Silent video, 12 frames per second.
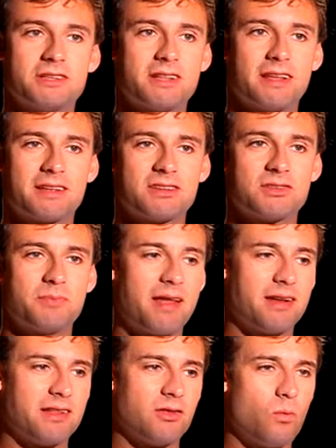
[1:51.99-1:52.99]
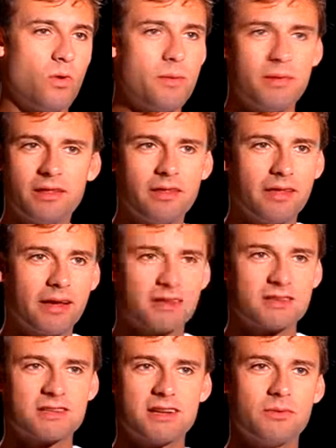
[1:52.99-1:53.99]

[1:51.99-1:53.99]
that they can spend and the women that they can sleep